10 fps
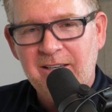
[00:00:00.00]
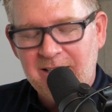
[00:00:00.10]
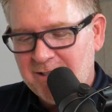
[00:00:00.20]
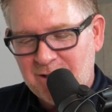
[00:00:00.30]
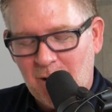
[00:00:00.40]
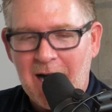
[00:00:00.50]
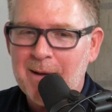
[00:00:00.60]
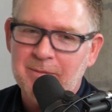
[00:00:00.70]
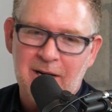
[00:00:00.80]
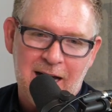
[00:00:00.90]
And so
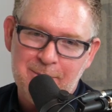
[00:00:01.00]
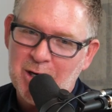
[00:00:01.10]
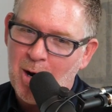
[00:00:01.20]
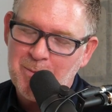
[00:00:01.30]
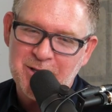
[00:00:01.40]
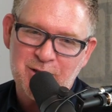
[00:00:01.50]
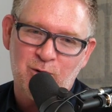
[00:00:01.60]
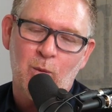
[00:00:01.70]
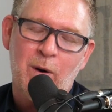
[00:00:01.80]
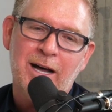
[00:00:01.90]
I've I've been harping this
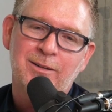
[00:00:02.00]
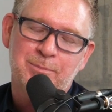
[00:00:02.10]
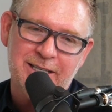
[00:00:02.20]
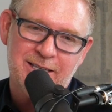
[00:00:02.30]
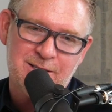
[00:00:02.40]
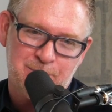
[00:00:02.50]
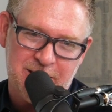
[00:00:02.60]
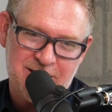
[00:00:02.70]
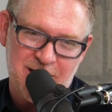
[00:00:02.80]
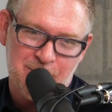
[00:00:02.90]
for a while. Please
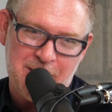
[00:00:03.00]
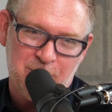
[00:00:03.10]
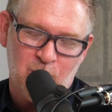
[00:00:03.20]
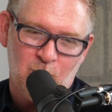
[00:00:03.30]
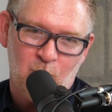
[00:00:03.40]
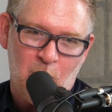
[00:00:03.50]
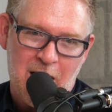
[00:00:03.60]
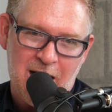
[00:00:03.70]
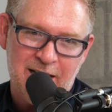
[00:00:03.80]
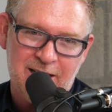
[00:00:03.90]
please tell people
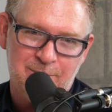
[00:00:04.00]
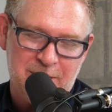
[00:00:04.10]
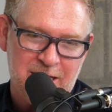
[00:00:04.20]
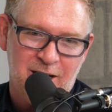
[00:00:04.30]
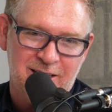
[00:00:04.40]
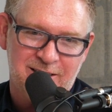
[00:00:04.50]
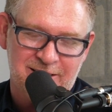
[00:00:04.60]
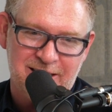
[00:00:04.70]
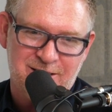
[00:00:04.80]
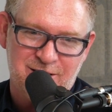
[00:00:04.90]
why beyond
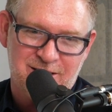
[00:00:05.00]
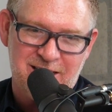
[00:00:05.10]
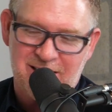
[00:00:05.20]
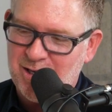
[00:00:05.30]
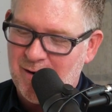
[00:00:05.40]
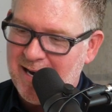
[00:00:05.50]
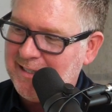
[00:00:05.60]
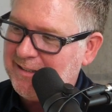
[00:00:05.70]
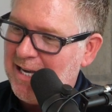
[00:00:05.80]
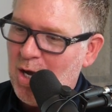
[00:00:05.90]
Lisa just kicking your
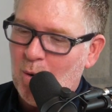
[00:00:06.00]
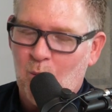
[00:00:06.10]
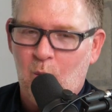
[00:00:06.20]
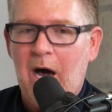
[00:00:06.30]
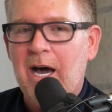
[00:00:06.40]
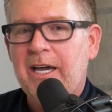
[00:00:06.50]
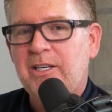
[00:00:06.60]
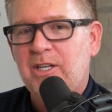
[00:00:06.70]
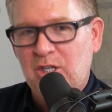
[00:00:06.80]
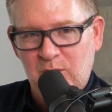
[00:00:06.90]
ass. Why
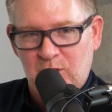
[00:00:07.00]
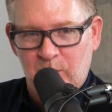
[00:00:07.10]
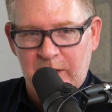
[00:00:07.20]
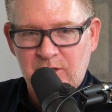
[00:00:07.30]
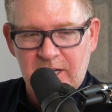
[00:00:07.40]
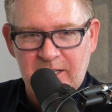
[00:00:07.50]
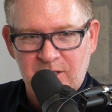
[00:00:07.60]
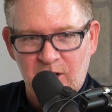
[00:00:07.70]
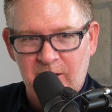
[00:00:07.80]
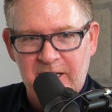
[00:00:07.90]
did you switch and
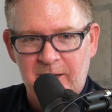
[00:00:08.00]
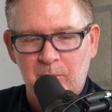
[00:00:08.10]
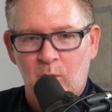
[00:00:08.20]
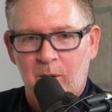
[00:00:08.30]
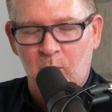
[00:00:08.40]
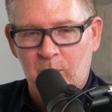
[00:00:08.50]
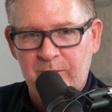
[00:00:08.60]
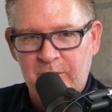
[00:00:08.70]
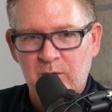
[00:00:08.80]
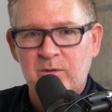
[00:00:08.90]
start getting and more
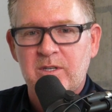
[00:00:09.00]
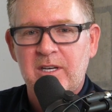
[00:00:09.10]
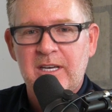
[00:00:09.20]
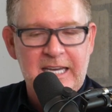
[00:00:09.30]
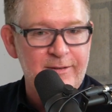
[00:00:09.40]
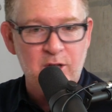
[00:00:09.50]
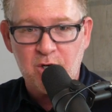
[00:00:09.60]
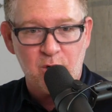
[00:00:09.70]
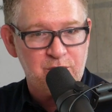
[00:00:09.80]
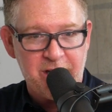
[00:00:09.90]
reviews? Even though
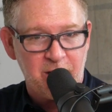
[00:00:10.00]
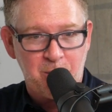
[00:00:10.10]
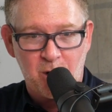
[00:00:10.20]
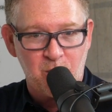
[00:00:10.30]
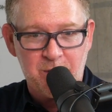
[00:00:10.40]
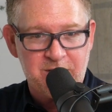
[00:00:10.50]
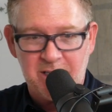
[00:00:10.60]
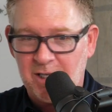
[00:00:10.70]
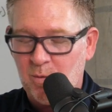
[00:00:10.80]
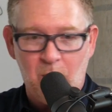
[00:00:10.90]
you're a channel partner with
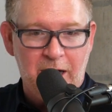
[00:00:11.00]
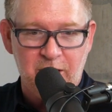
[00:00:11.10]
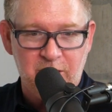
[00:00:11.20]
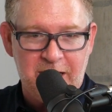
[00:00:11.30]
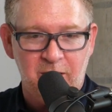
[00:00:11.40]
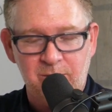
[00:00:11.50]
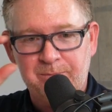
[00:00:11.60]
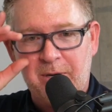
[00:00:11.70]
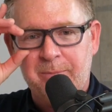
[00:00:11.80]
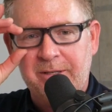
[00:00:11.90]
Zillow, why are you now
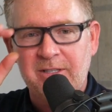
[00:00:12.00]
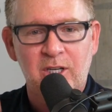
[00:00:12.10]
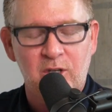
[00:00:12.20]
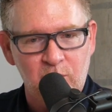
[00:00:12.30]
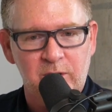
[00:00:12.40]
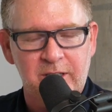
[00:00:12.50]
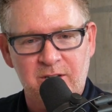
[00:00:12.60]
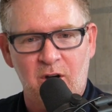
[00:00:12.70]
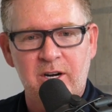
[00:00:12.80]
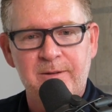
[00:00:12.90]
pumping Google
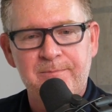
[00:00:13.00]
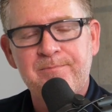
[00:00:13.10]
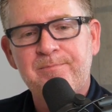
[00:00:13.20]
as hard?